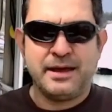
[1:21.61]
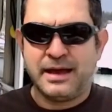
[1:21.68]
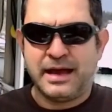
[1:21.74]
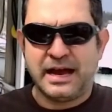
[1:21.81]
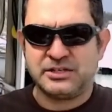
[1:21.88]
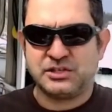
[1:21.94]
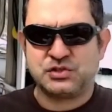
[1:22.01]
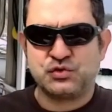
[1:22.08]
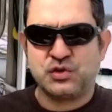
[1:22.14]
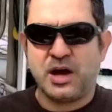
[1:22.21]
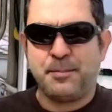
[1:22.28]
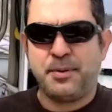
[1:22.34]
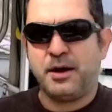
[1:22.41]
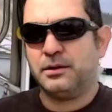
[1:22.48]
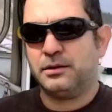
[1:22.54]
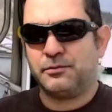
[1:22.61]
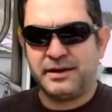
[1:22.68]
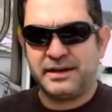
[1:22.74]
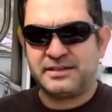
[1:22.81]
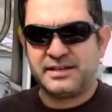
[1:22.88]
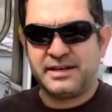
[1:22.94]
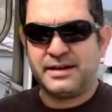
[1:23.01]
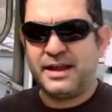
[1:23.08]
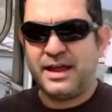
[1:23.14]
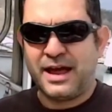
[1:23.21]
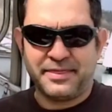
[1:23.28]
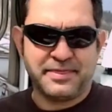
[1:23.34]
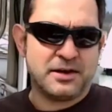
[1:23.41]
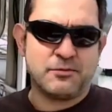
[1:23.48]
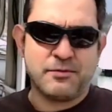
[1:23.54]
I just drop all the rigs in,
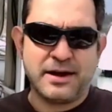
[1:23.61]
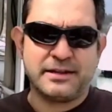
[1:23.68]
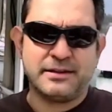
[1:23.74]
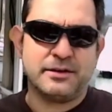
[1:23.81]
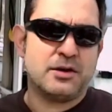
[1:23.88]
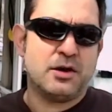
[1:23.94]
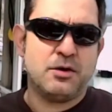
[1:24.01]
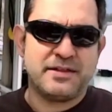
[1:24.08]
and they're ready to go.